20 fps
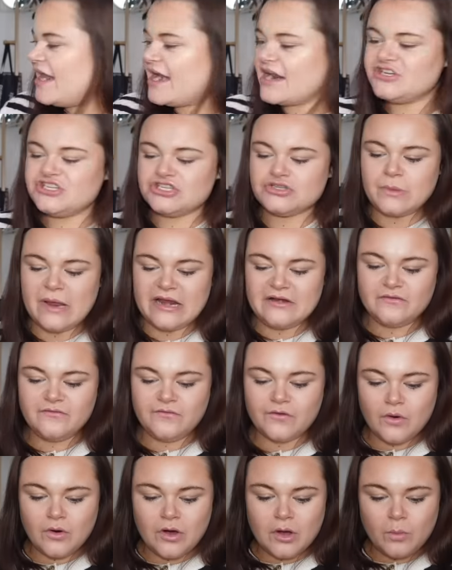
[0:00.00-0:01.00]
then I just went
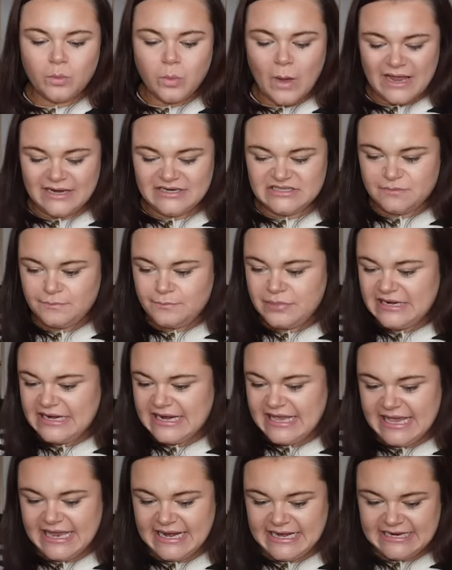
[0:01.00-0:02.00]
for a white
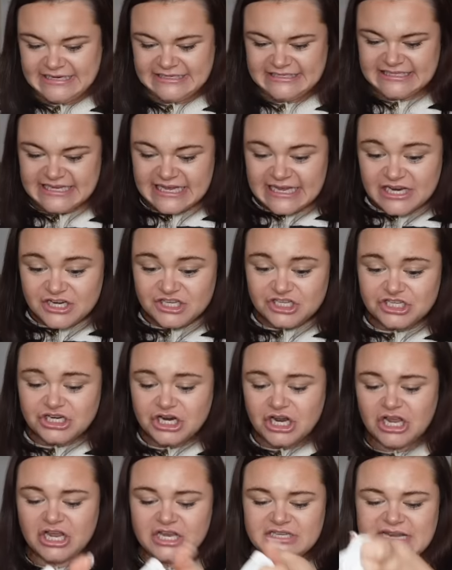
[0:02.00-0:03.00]
plain
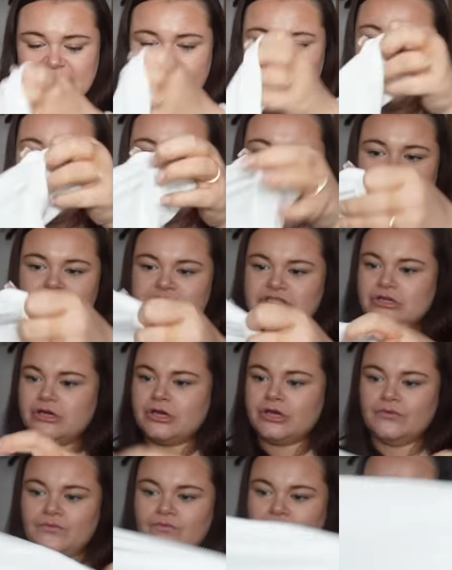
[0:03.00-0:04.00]
t-shirt. I'm always
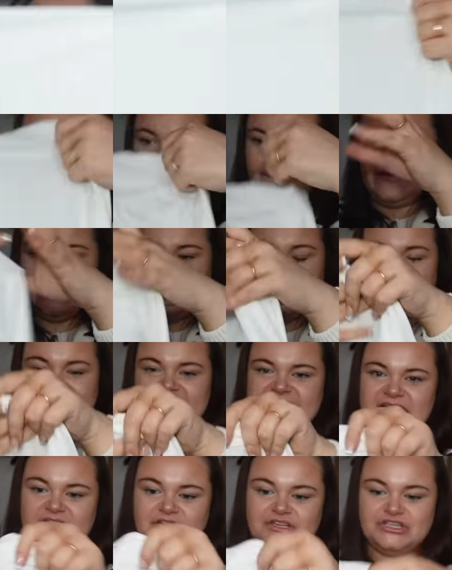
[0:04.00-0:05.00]
looking for like
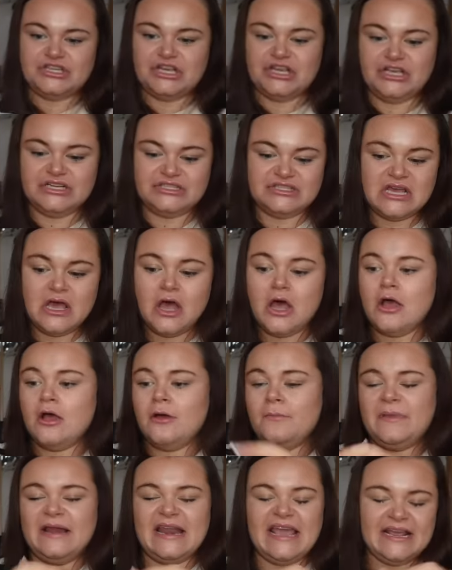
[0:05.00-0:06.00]
plain t-shirts
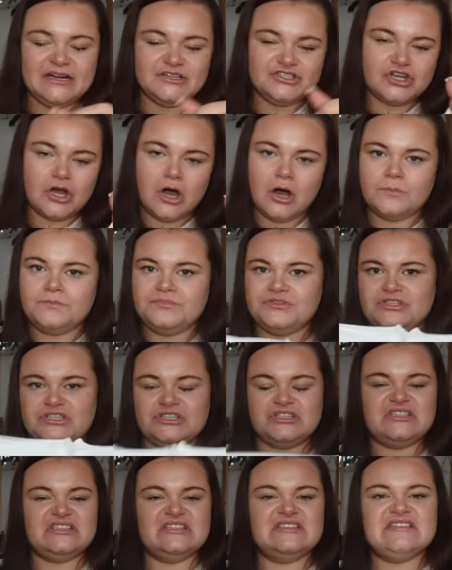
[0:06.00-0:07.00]
plain tops,
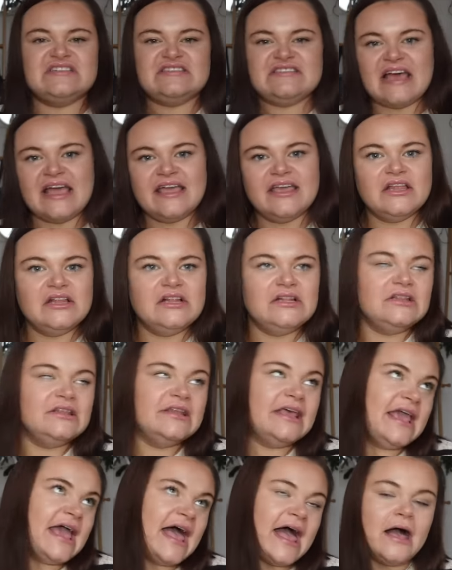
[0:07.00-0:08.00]
just a style,
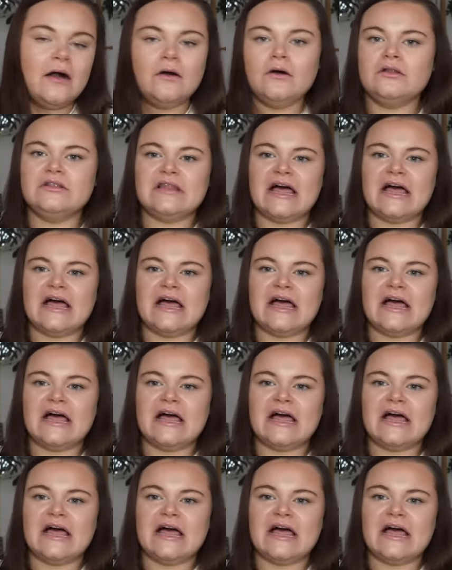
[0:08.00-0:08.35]
layer, all